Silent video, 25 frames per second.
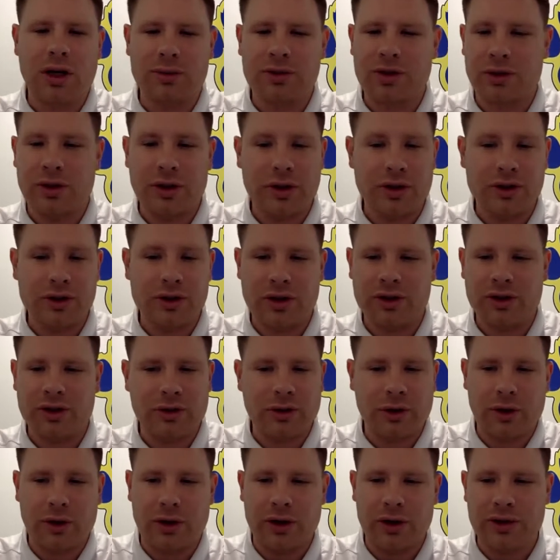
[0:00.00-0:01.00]
So it's
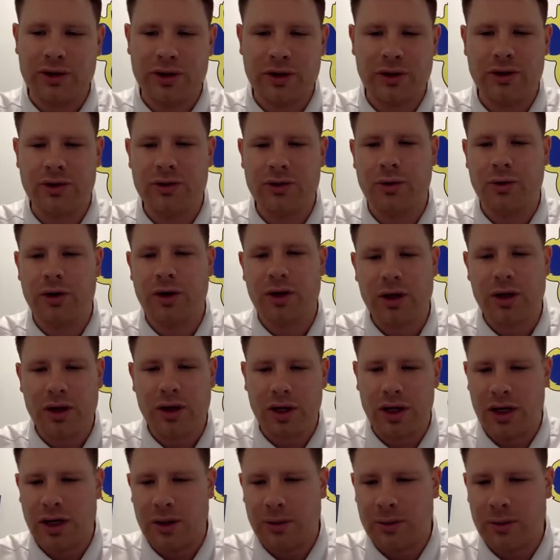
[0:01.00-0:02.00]
growing. It's a huge sport.
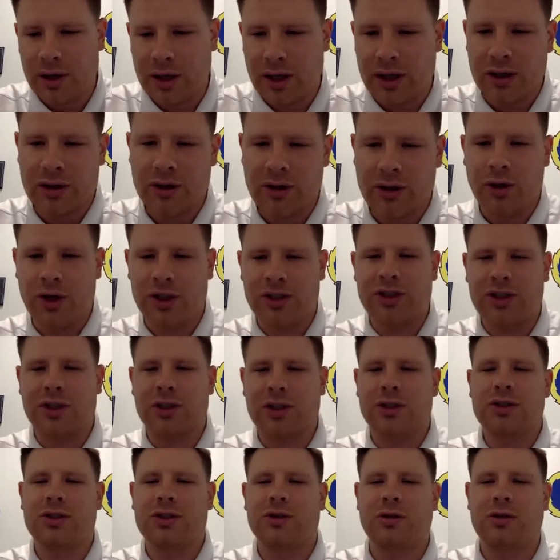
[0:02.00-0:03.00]
I got
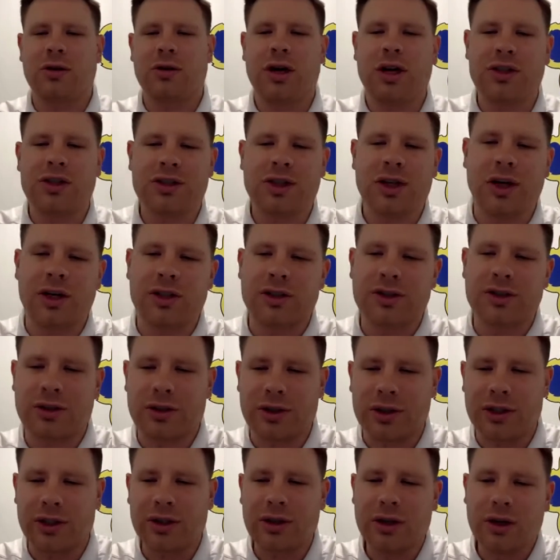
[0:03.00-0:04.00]
questions. So cross
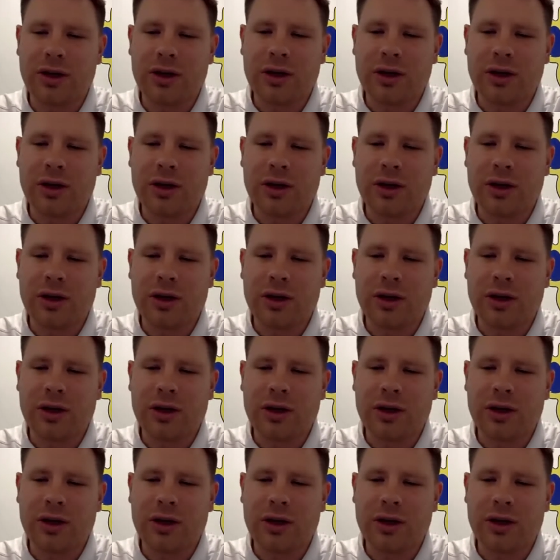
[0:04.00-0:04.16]
country.